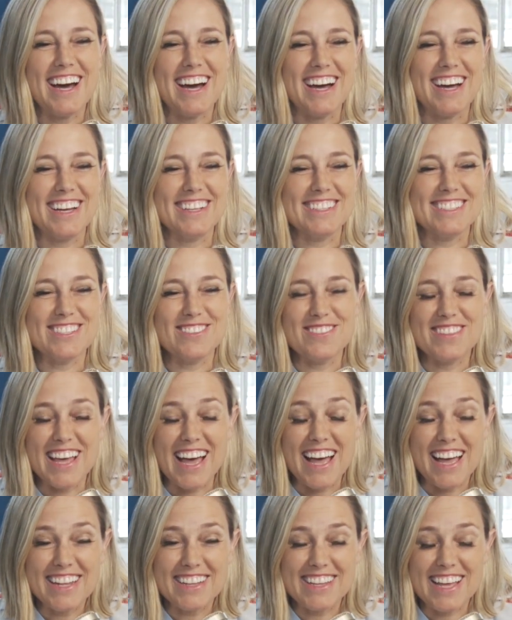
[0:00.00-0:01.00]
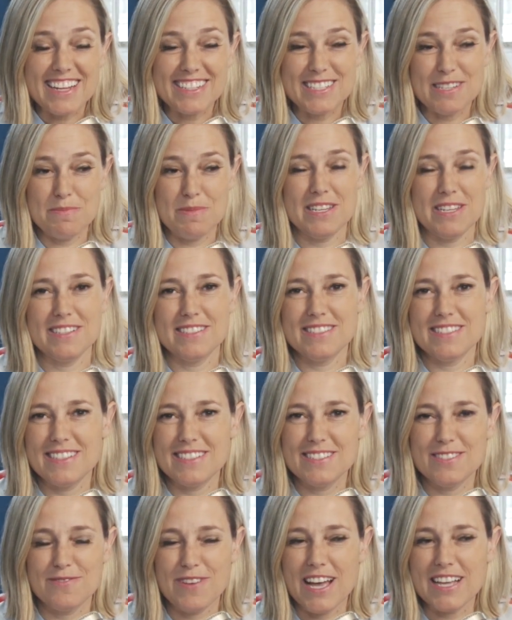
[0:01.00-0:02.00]
So that to me
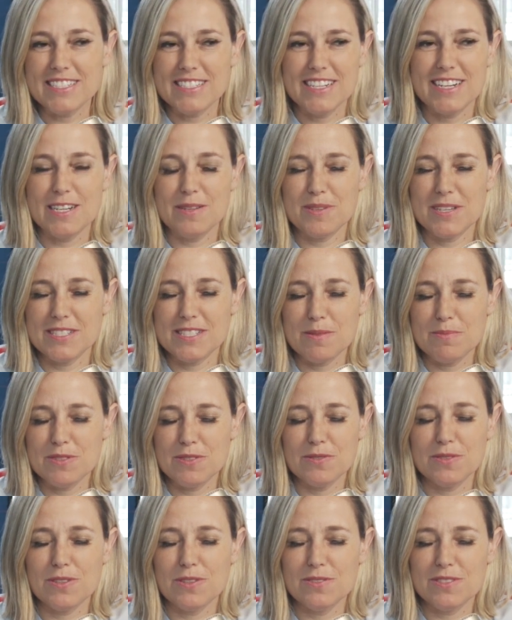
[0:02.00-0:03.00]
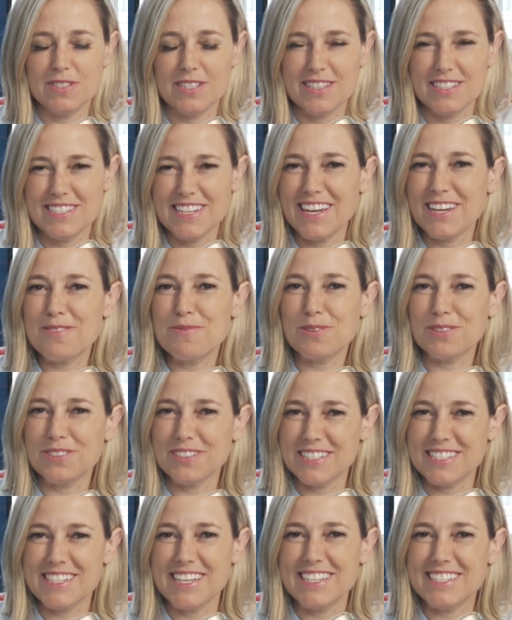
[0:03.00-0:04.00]
is fascinating because I'm so close to the tech world.
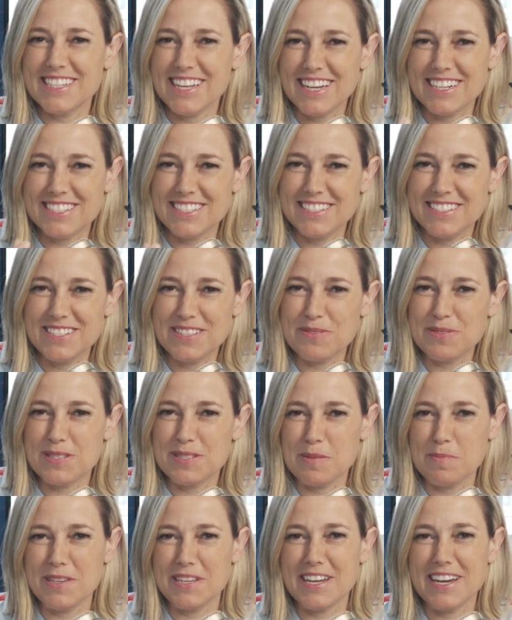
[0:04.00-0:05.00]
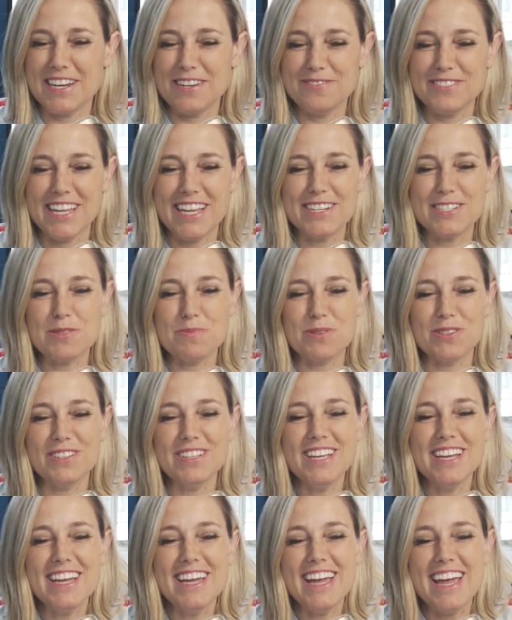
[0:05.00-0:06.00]
It's nice to actually deal with something kind of tangible.
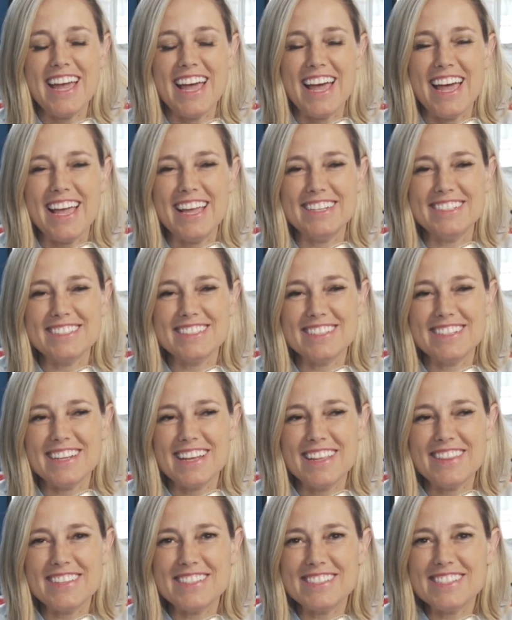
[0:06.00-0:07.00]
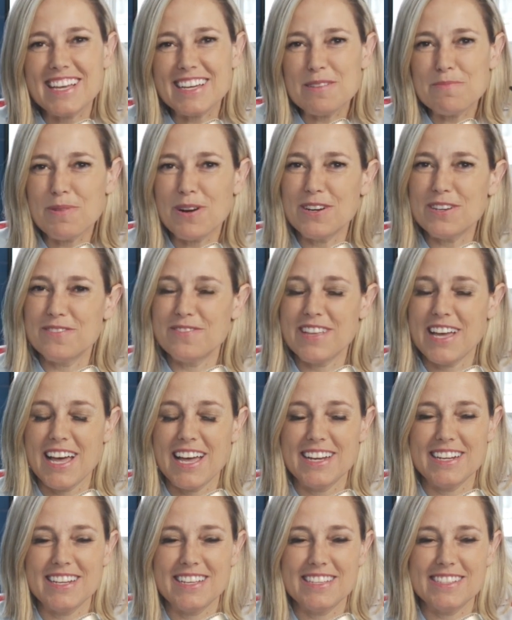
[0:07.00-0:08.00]
And the second part of
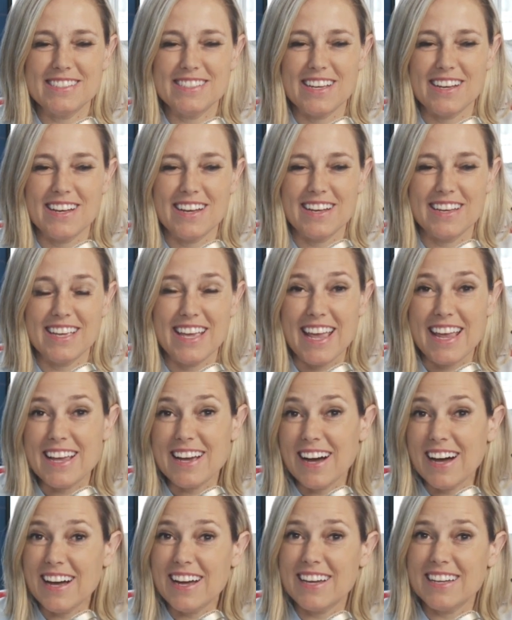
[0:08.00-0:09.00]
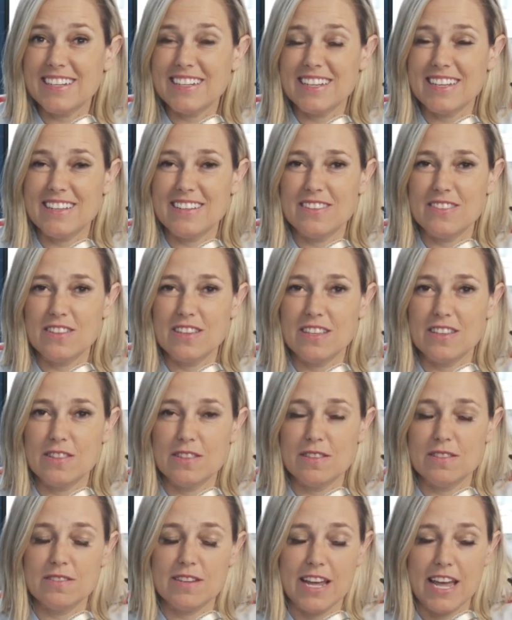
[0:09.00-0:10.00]
that is AI
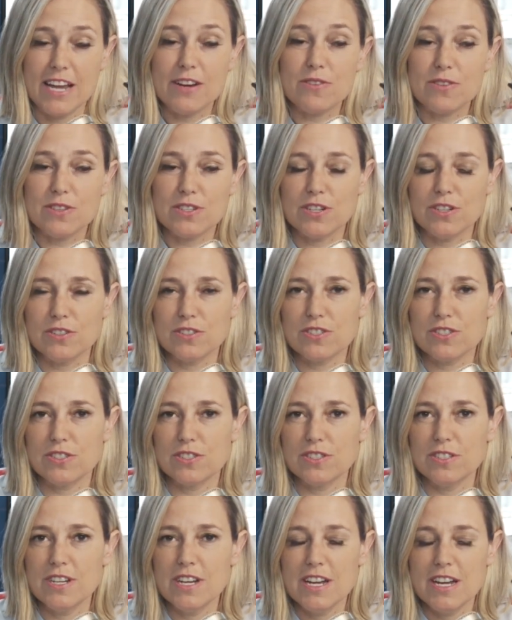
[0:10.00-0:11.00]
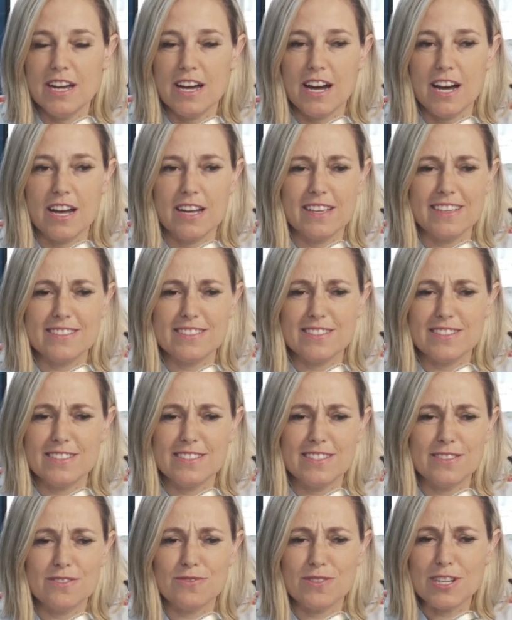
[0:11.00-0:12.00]
in agriculture is
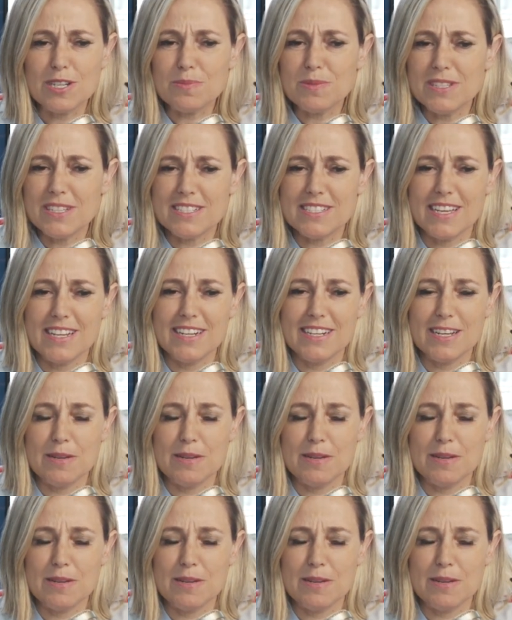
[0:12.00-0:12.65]
incredibly exciting.